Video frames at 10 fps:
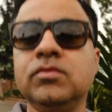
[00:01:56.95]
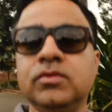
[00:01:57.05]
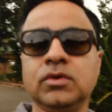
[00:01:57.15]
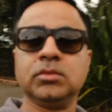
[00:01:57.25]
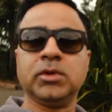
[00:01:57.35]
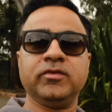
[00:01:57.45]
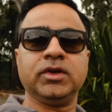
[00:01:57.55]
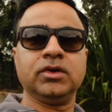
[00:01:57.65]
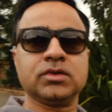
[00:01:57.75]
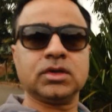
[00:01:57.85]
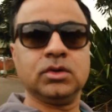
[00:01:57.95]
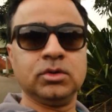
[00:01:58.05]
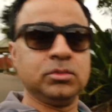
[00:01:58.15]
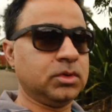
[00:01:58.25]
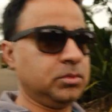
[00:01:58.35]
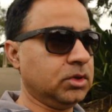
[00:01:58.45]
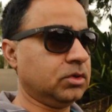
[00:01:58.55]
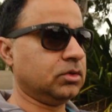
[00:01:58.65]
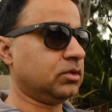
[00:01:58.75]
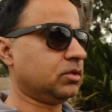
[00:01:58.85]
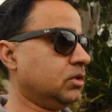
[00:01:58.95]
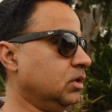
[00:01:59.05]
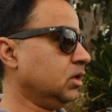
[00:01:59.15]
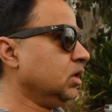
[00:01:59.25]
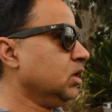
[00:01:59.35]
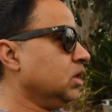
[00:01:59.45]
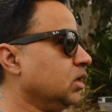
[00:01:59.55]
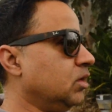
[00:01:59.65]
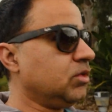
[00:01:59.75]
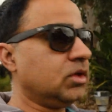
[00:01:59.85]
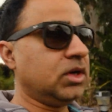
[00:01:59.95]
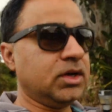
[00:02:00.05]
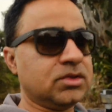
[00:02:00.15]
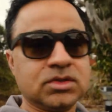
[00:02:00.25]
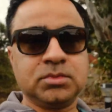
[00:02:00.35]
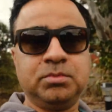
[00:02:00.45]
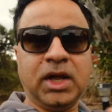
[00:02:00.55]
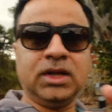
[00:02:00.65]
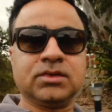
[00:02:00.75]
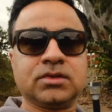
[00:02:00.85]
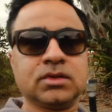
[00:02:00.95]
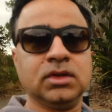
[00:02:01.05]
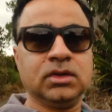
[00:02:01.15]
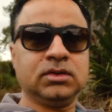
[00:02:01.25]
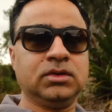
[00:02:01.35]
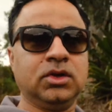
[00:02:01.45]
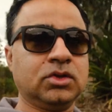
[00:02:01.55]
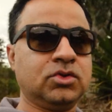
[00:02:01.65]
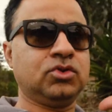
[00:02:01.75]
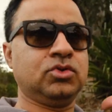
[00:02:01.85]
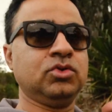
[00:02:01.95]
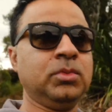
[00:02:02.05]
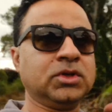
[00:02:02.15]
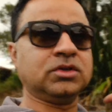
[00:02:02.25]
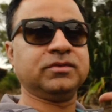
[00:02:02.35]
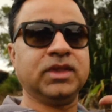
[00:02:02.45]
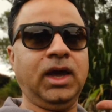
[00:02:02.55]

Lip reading: for my videos at home, because it gives you a nice balance, not too much off the